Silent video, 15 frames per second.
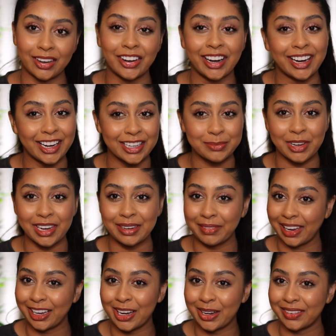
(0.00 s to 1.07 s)
Alright guys, my
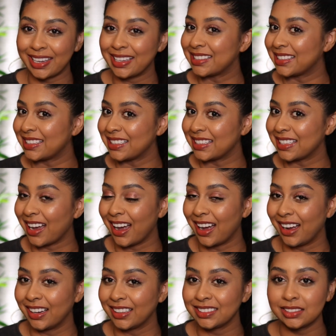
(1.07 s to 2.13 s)
makeup is
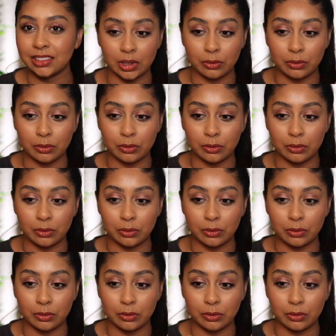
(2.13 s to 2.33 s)
done.